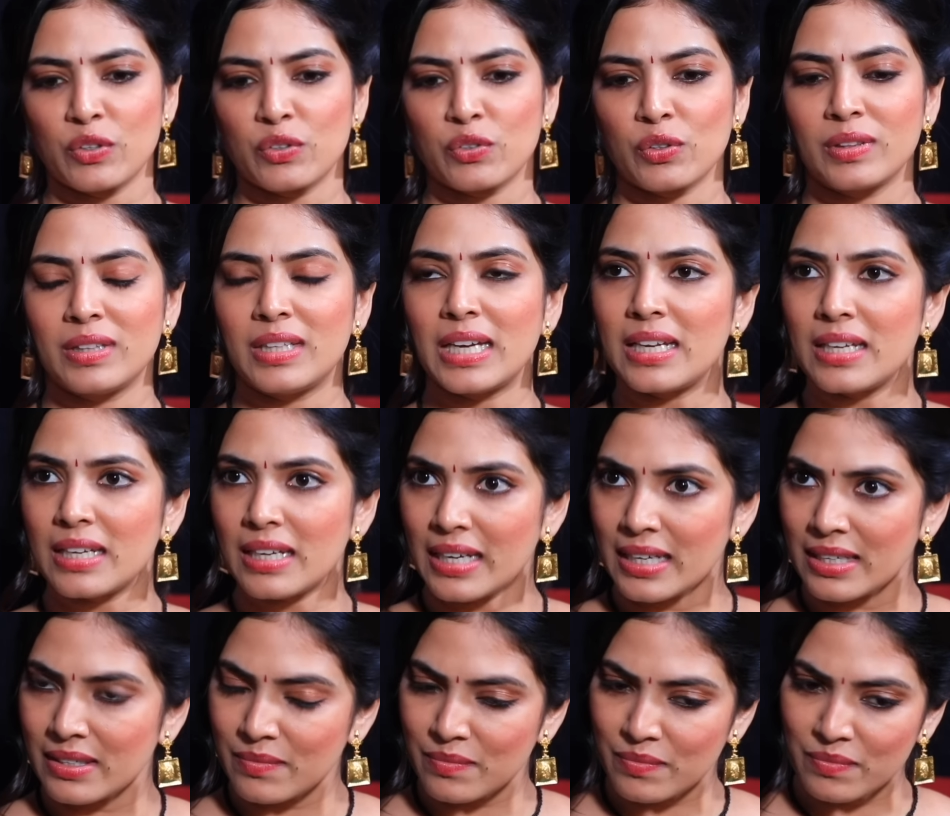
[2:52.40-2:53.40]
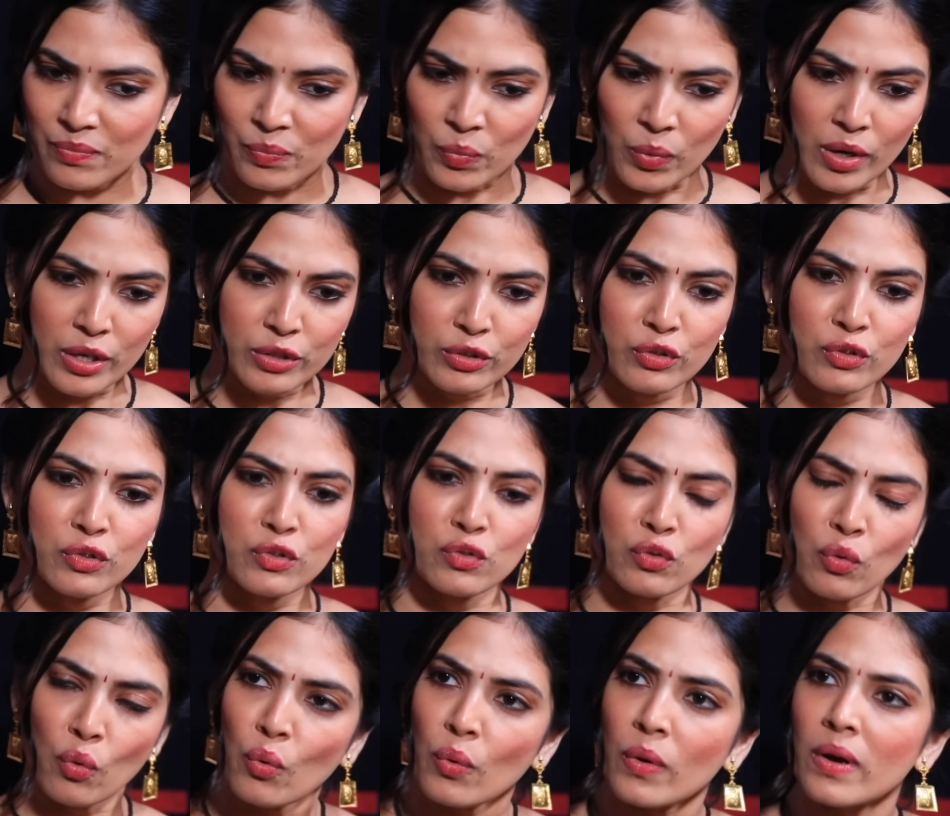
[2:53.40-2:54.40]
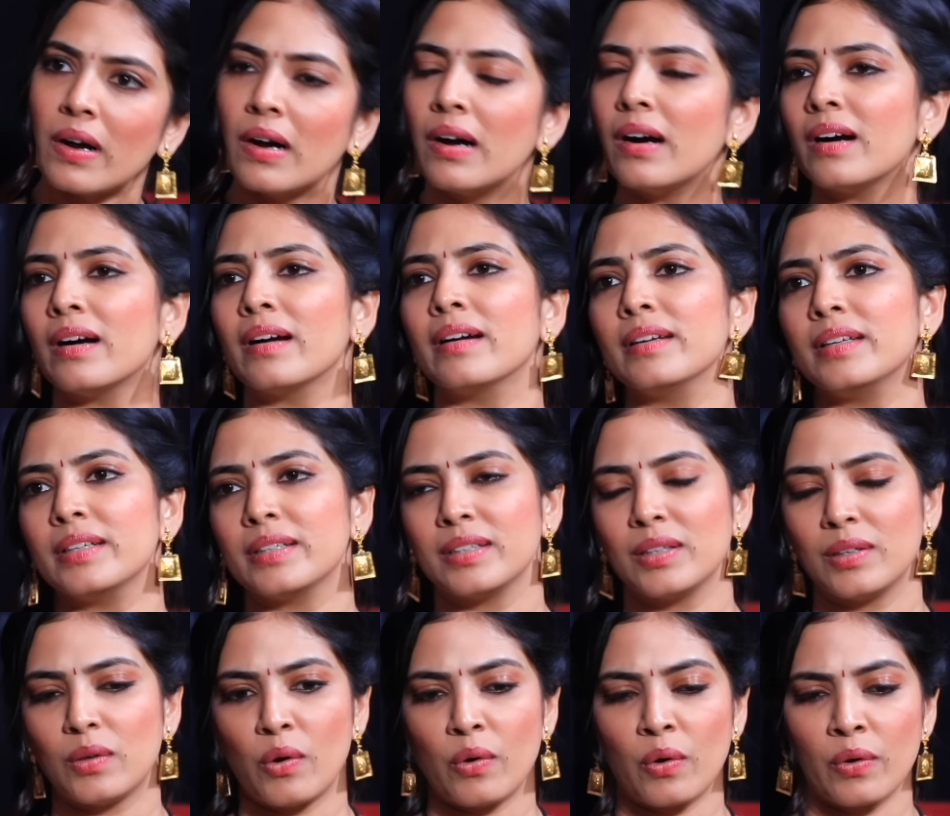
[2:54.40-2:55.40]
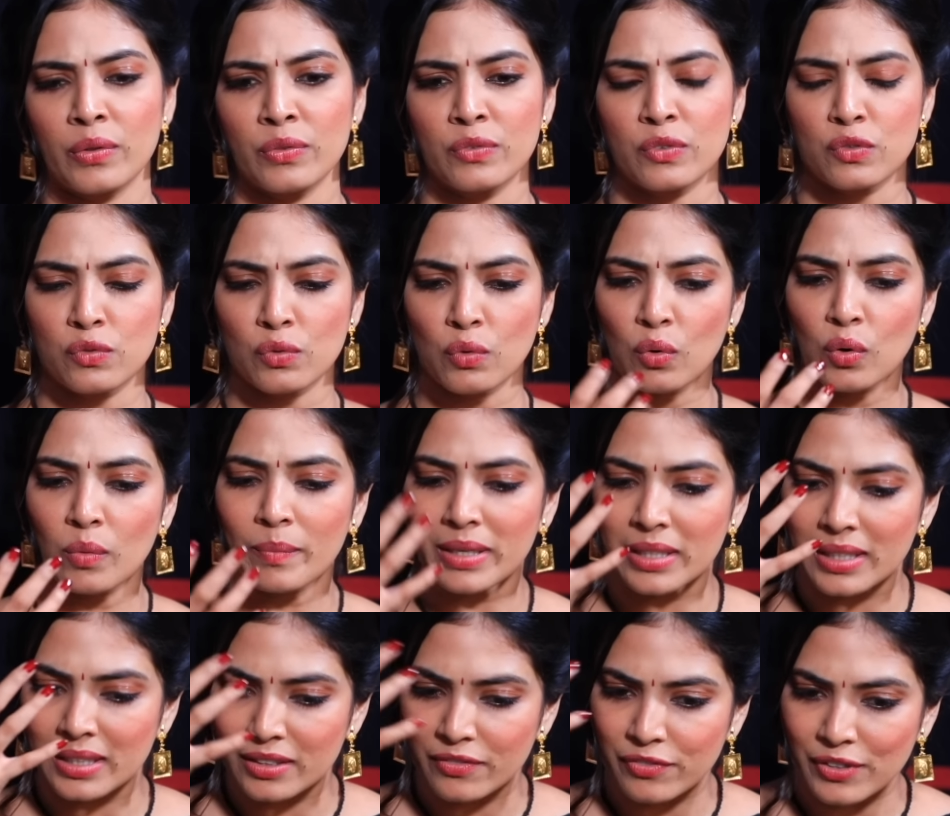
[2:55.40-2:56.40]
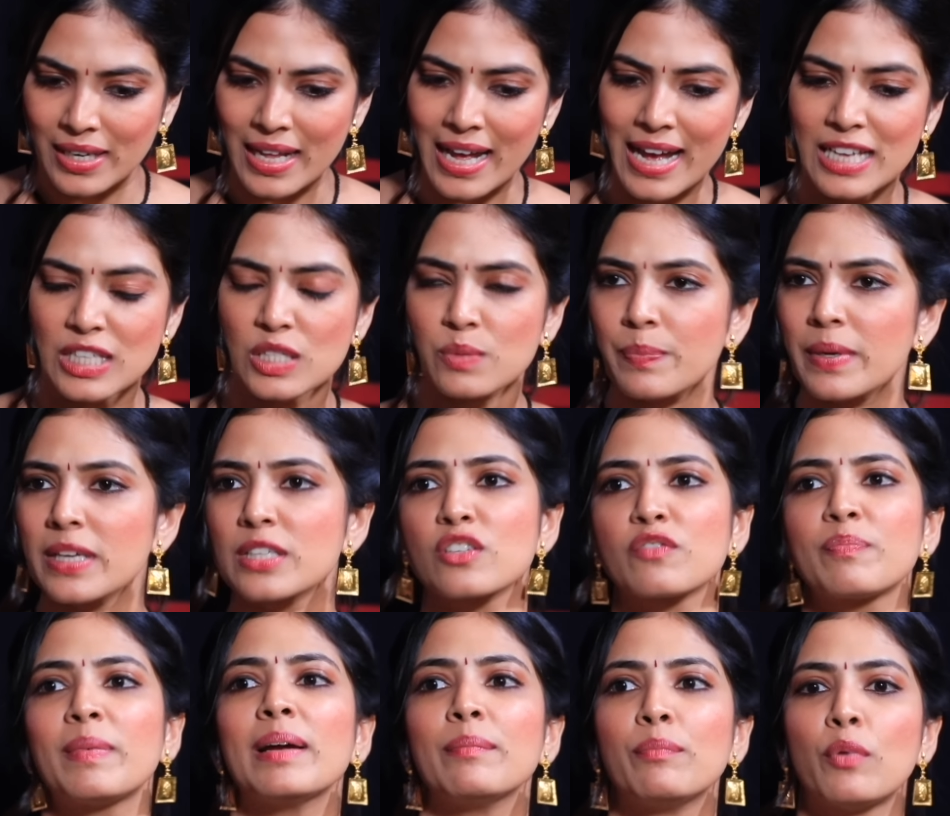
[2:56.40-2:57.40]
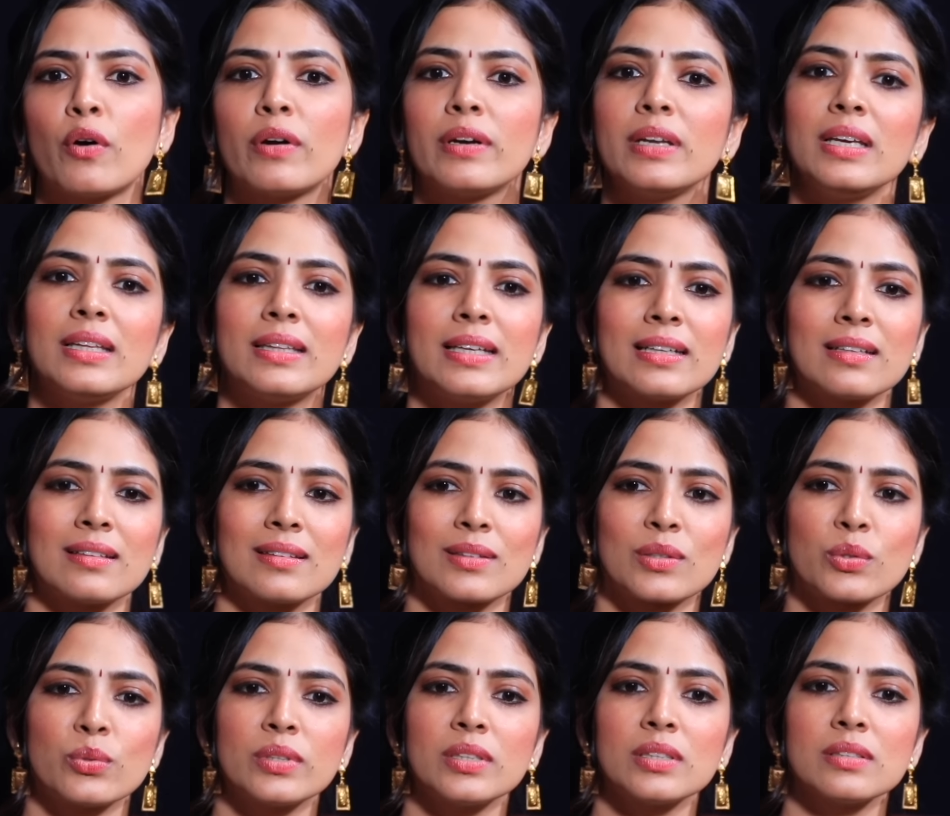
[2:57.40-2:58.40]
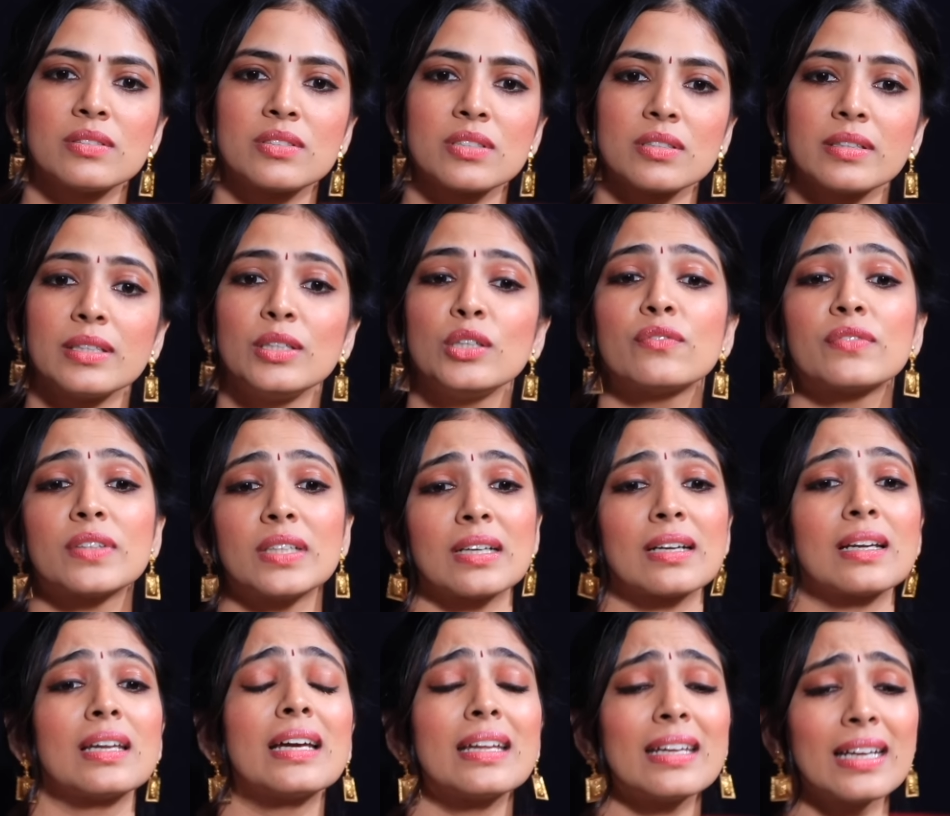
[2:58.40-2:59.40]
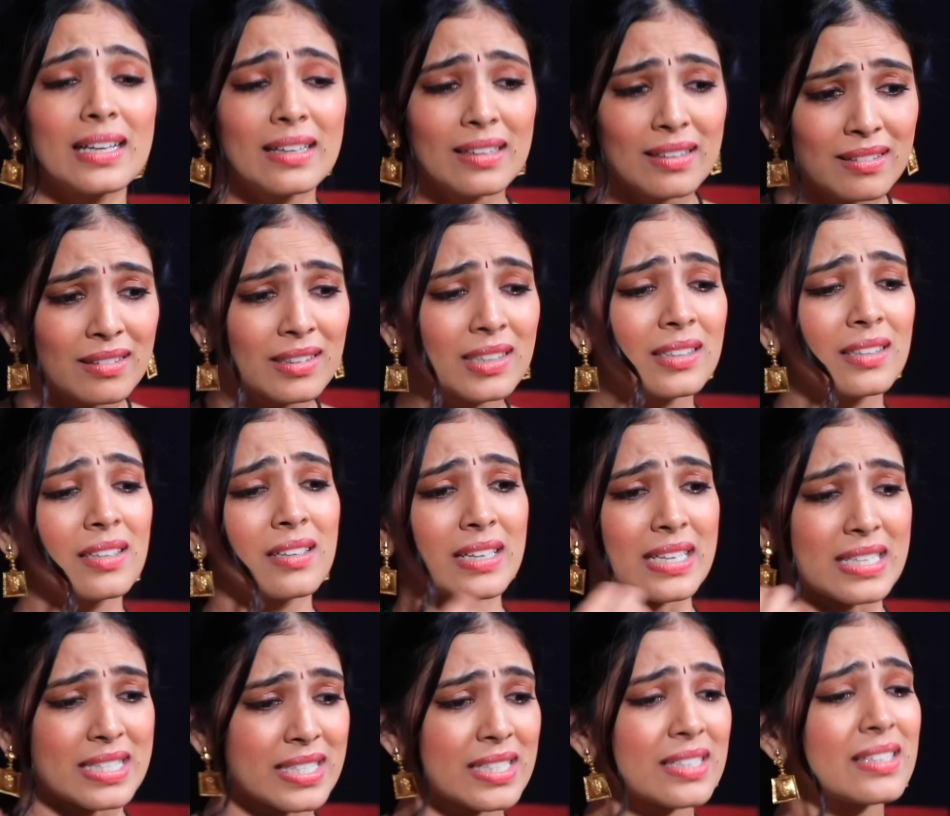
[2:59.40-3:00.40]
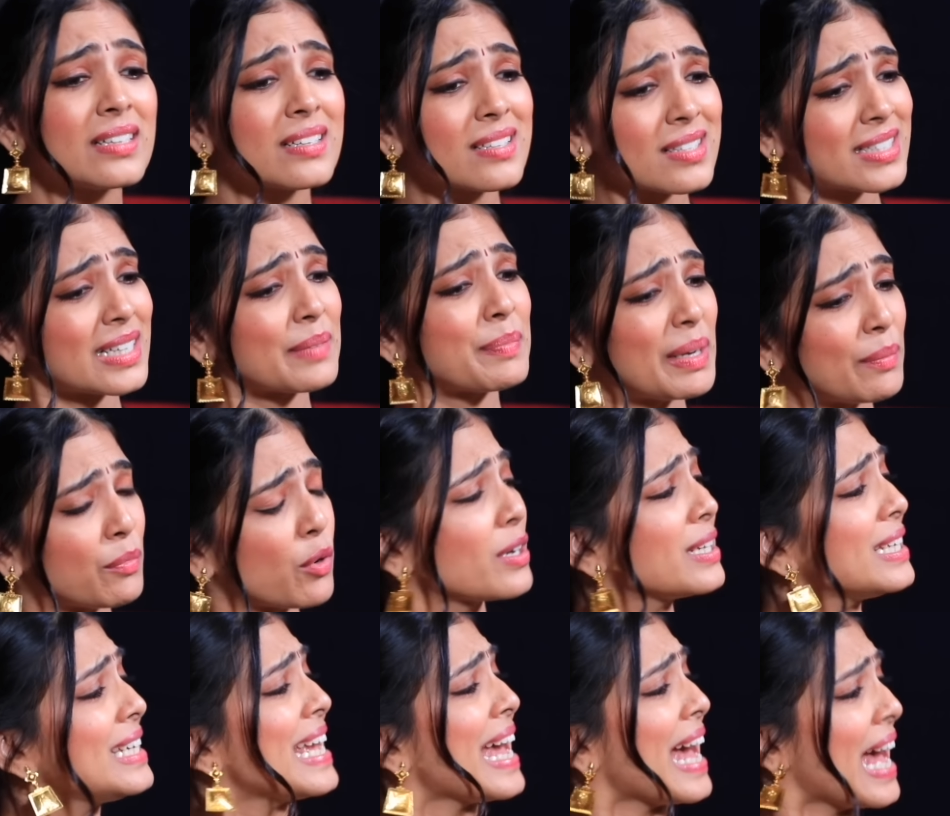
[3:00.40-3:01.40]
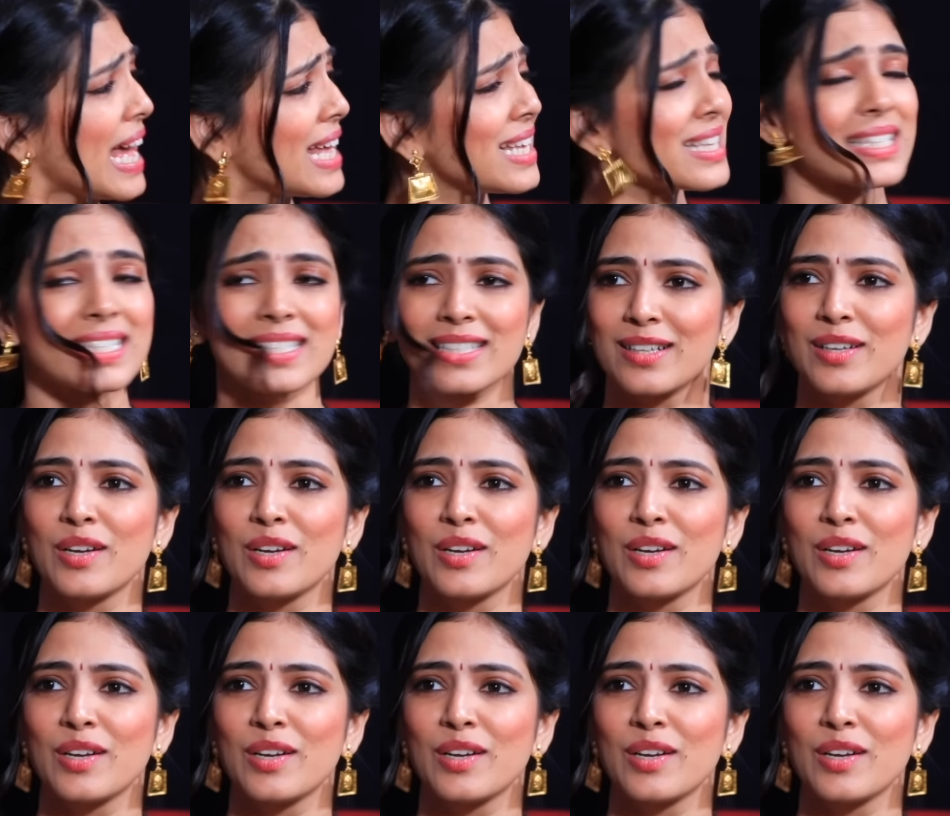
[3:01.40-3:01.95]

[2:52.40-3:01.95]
So then I worked so hard on so many different aspects of my body that through the journey of Thangalaan, I learned the resilience that my body has.